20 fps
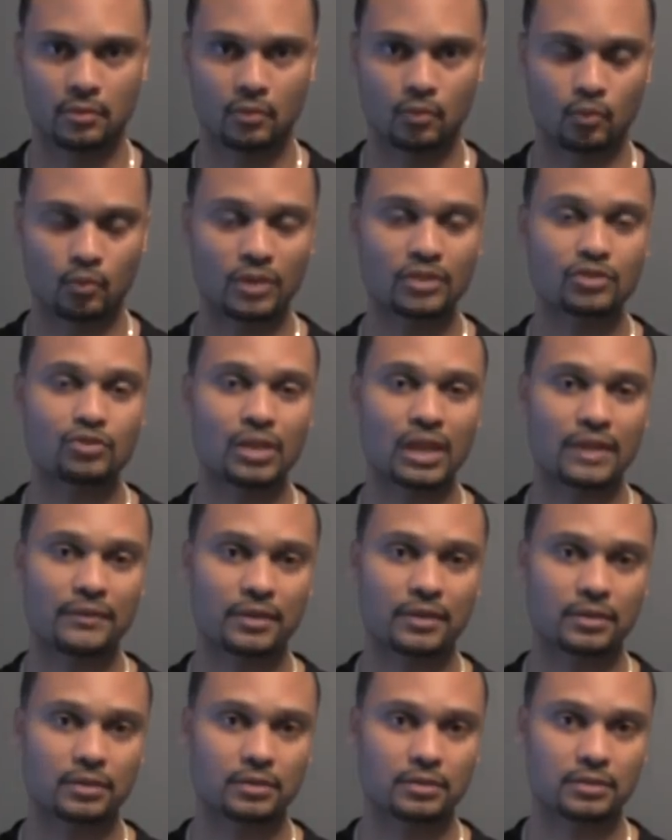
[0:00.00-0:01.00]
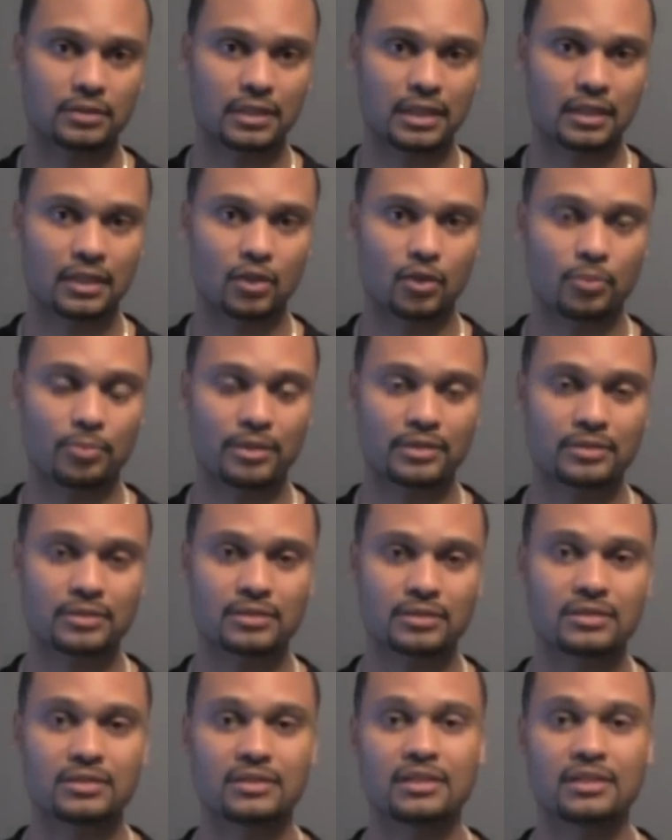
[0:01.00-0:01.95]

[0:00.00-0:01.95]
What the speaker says: once you have a standalone business,